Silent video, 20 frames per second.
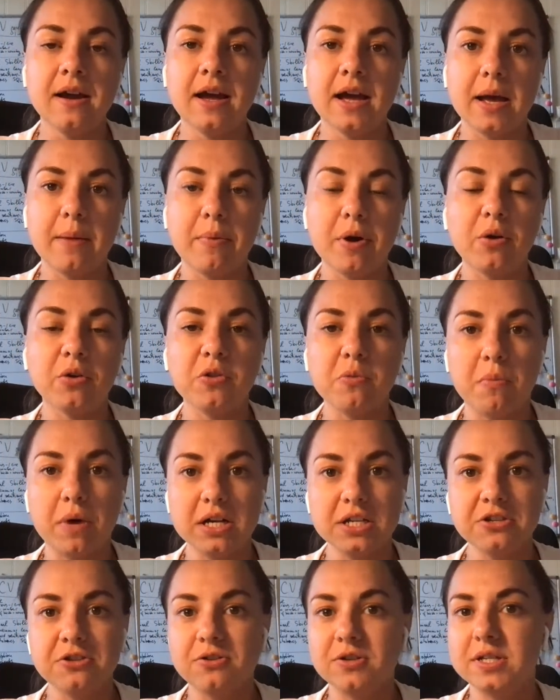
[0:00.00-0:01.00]
About
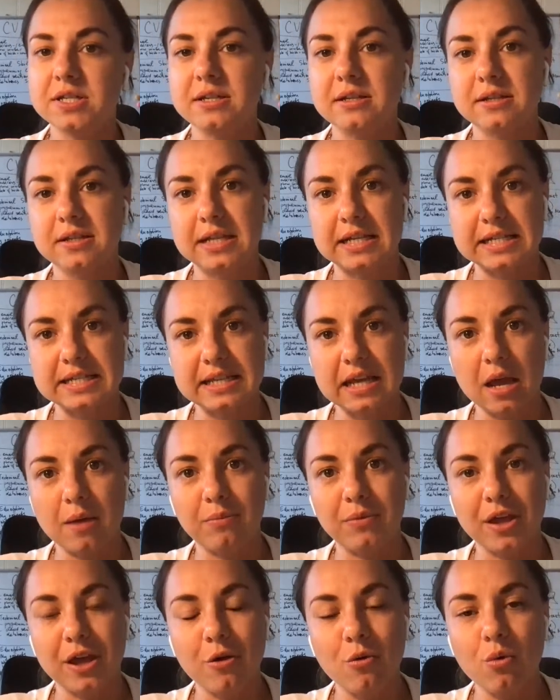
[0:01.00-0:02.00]
masters is the same.
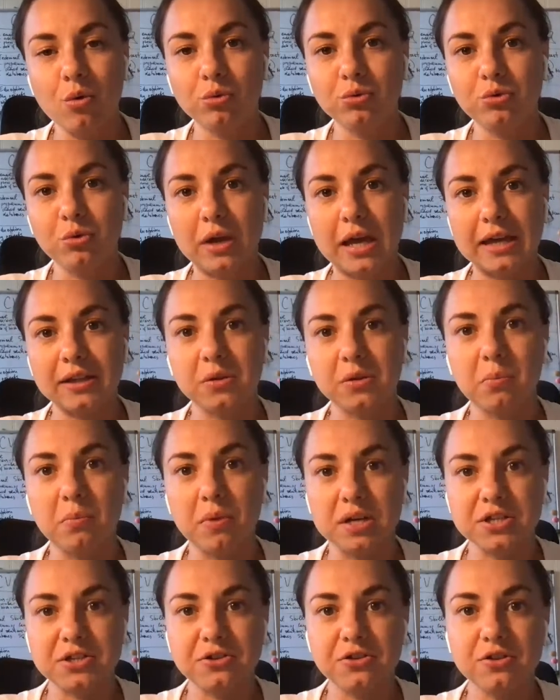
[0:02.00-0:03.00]
They go to get
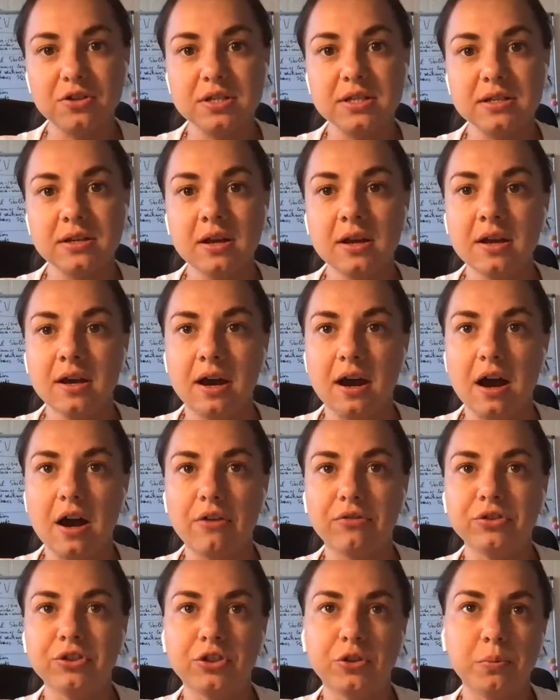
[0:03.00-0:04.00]
masters
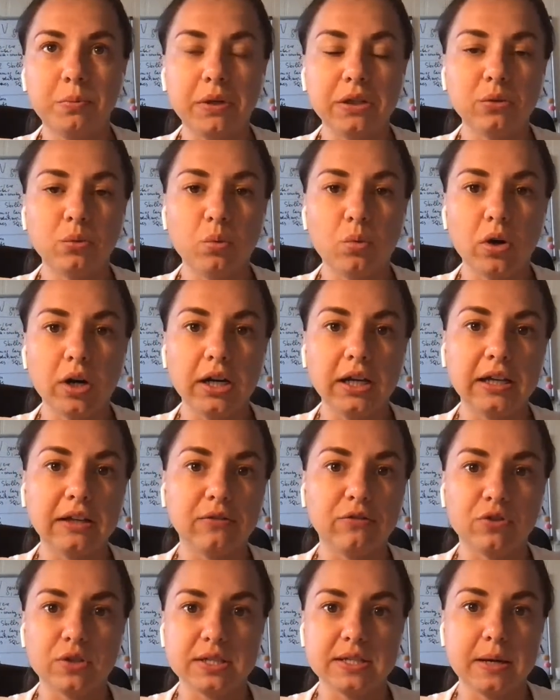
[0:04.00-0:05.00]
after being
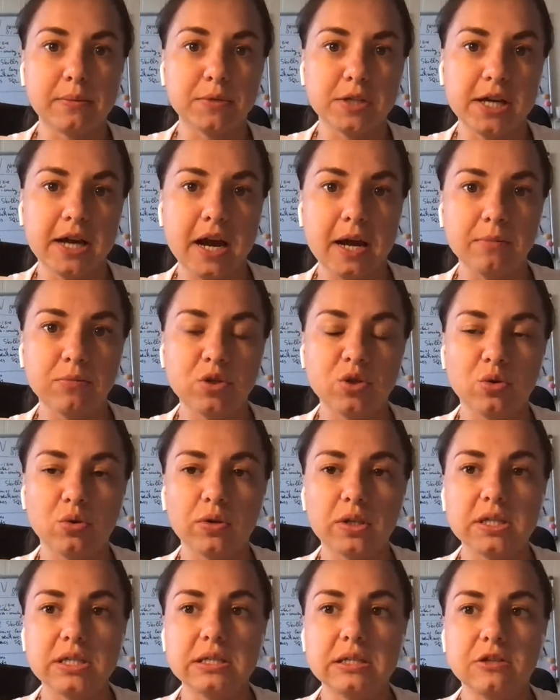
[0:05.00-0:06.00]
working for some time. So
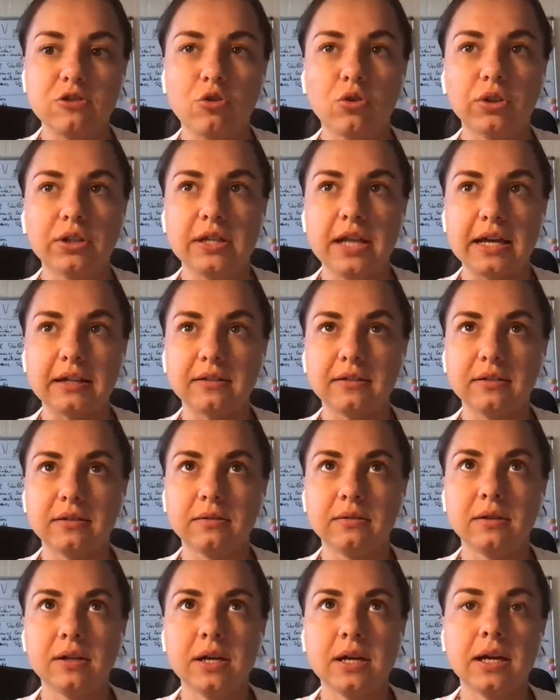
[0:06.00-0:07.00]
it's not that
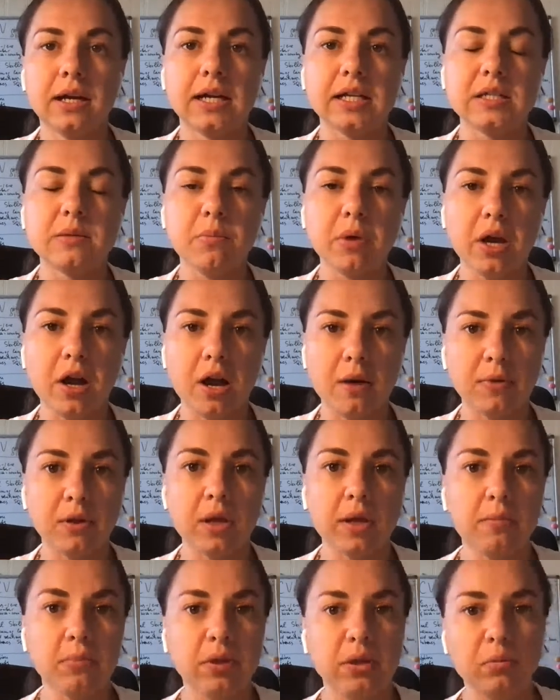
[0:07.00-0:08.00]
it's
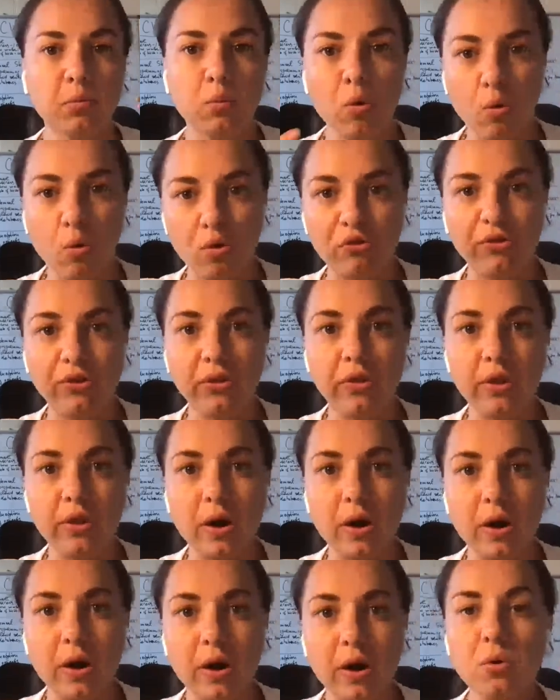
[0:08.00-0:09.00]
becoming a bit more
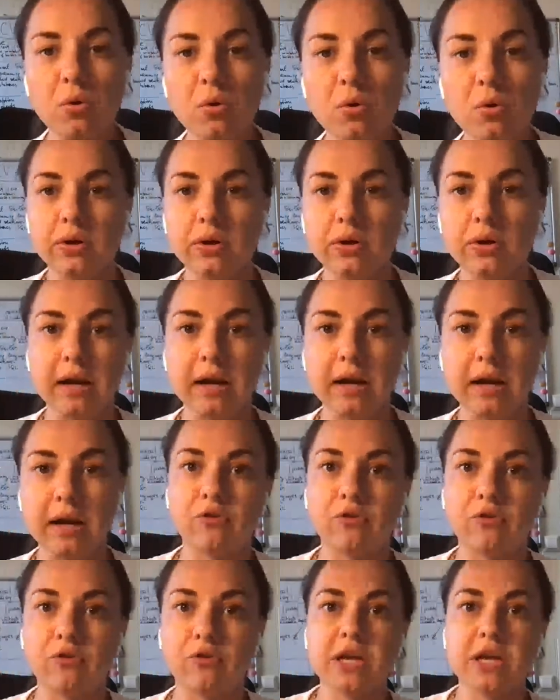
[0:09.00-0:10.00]
often now to go
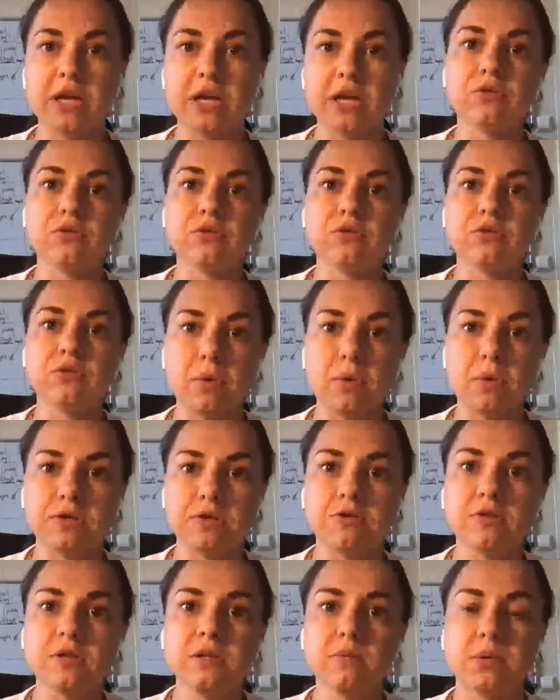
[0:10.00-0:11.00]
directly from
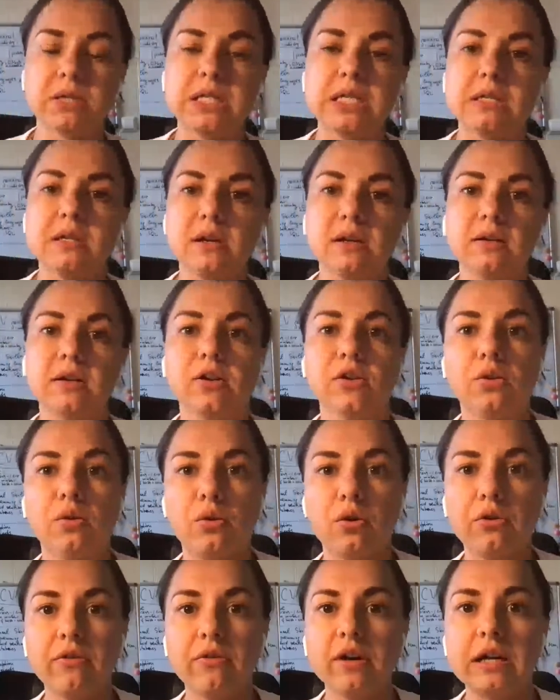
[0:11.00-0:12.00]
bachelor's to master's, but
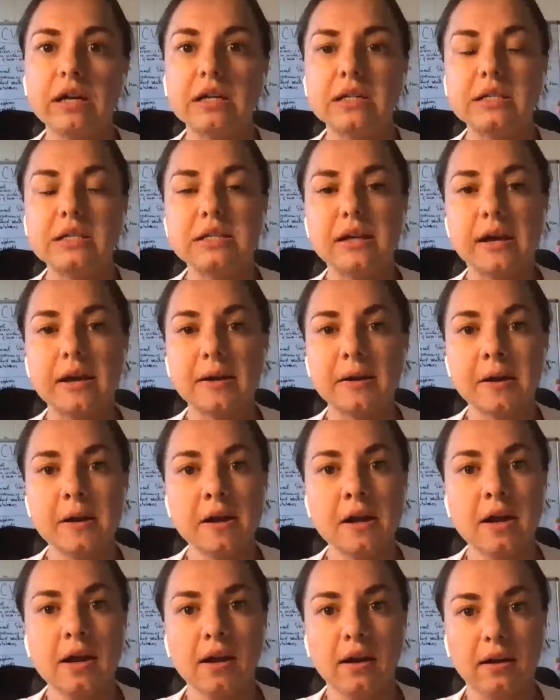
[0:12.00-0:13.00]
still in Norway, it's
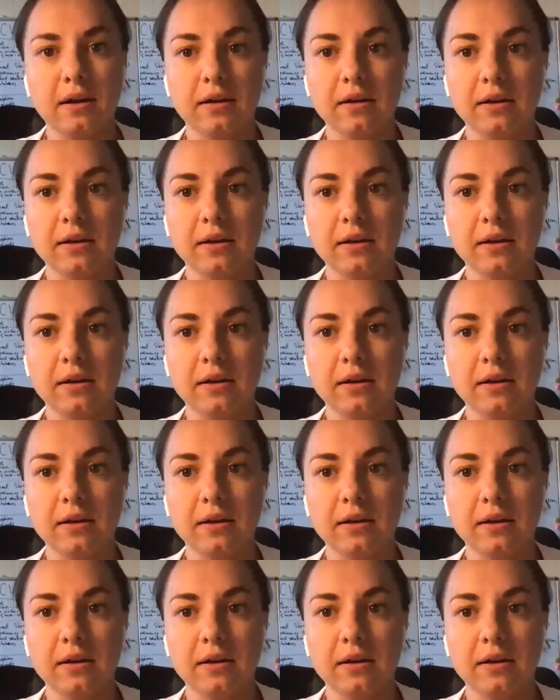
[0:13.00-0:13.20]
like